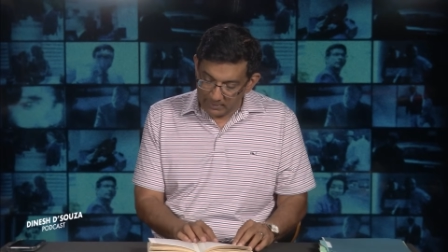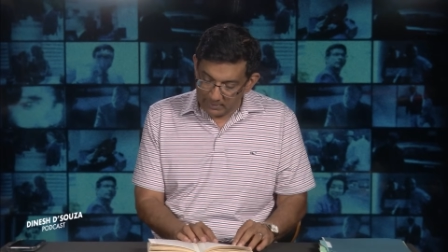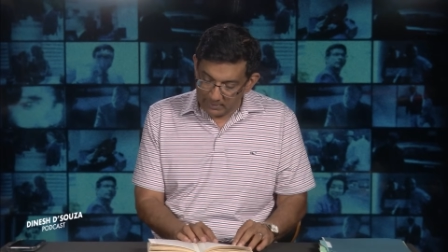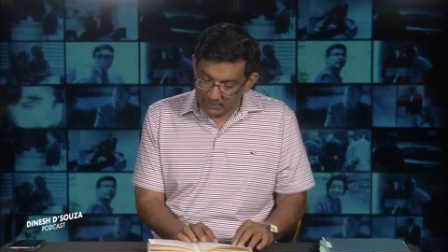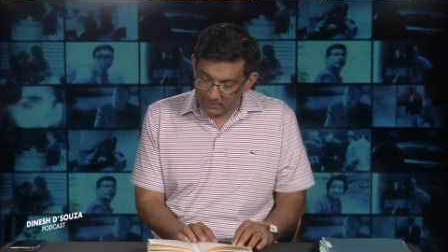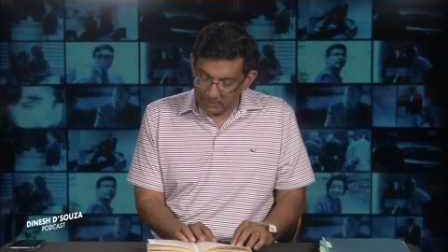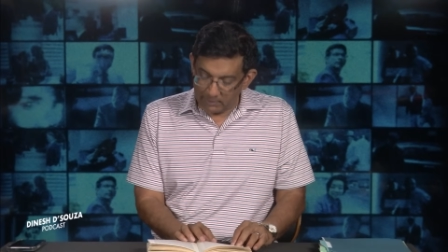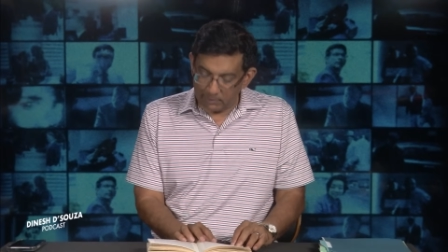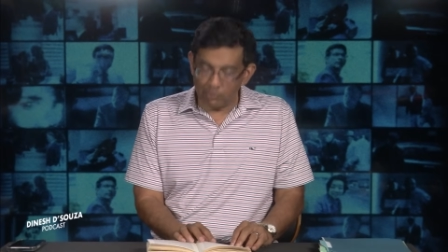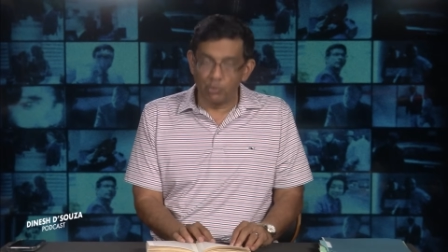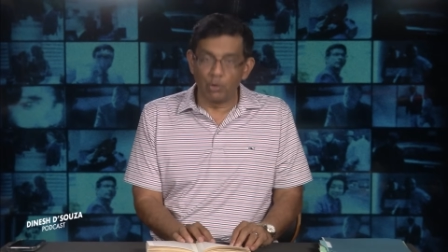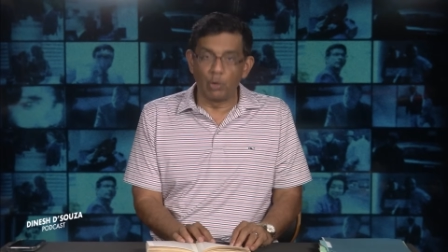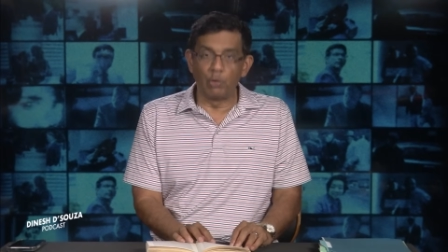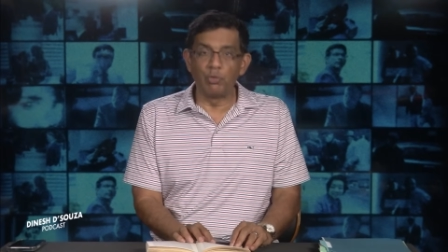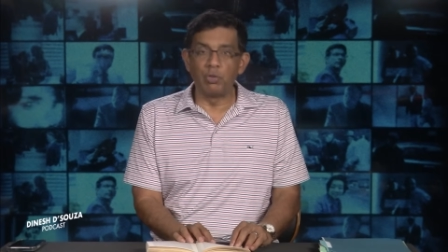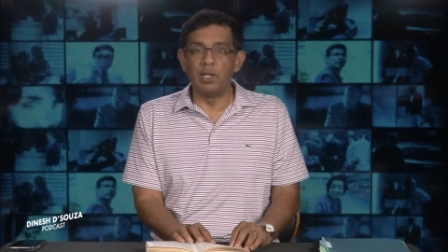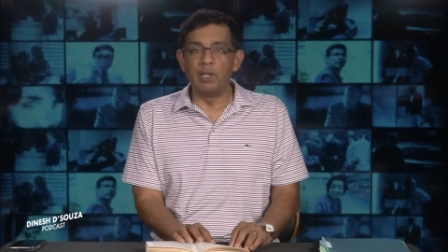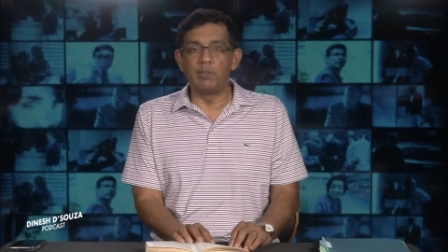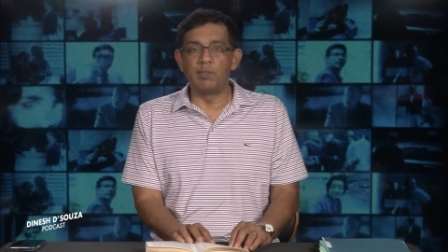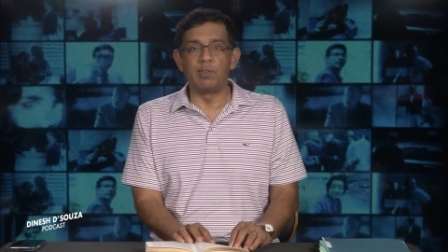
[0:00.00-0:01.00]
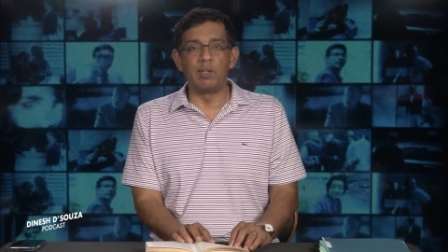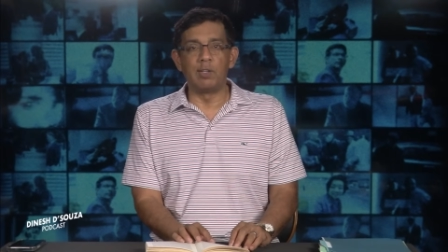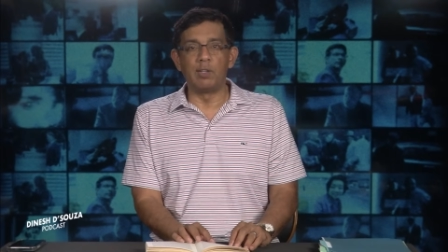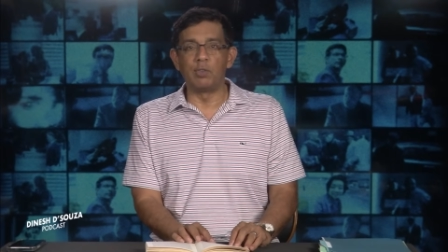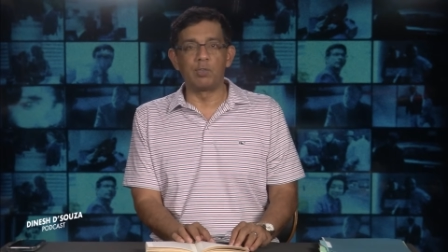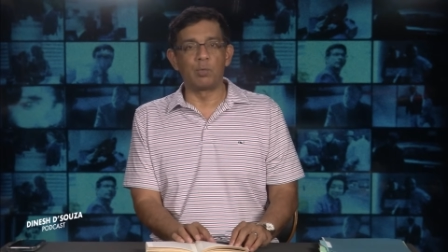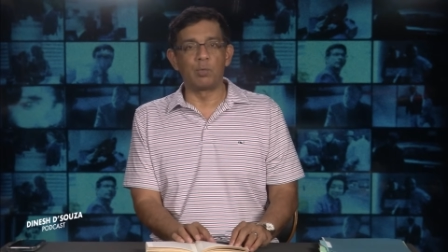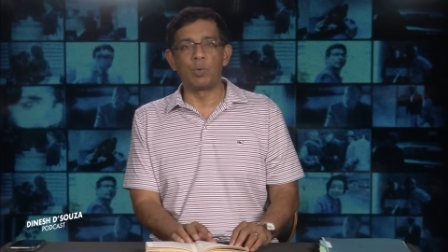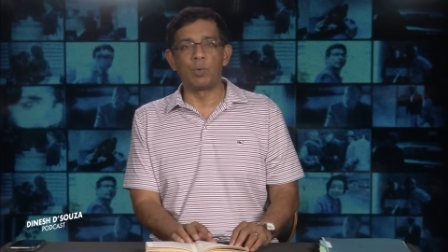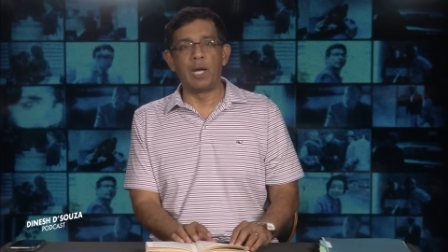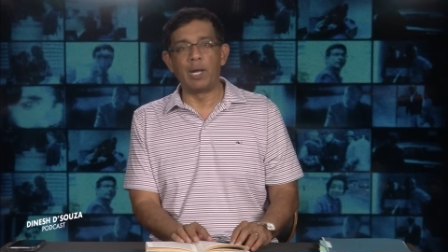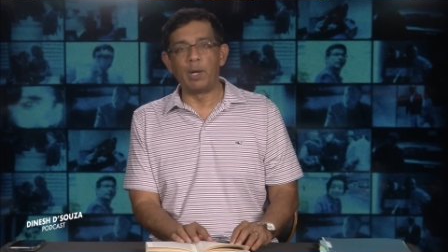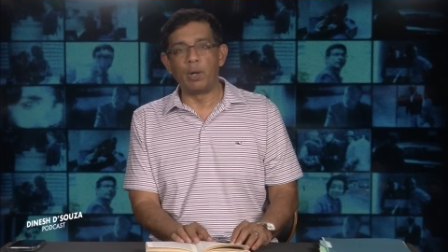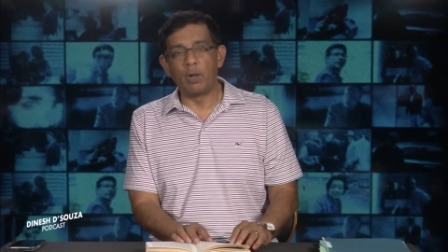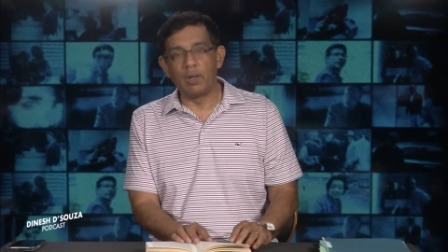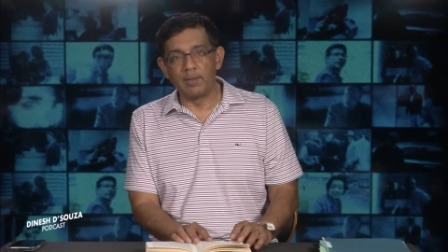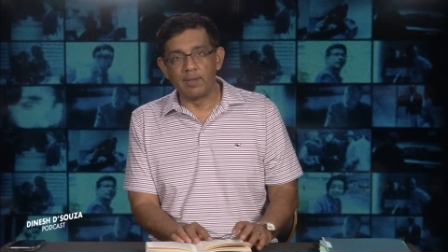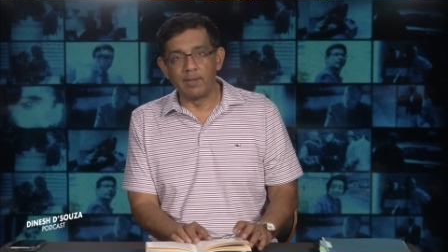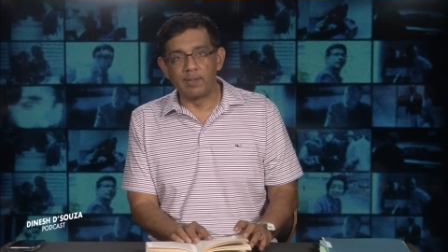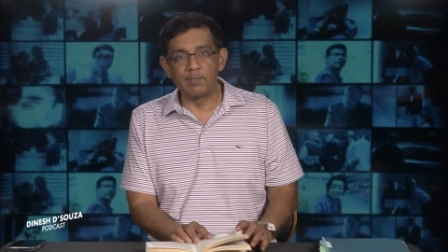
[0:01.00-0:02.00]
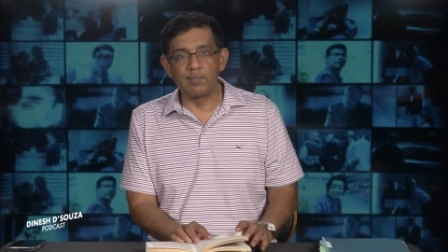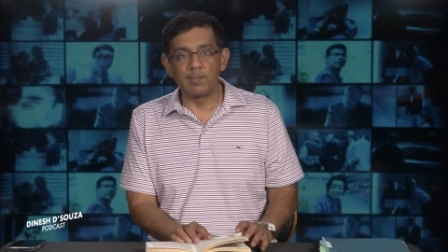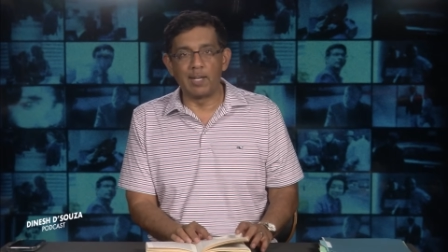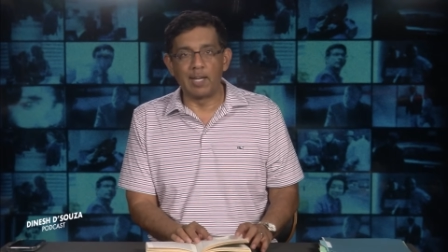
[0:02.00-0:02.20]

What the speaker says: Solzhenitsyn is right on this.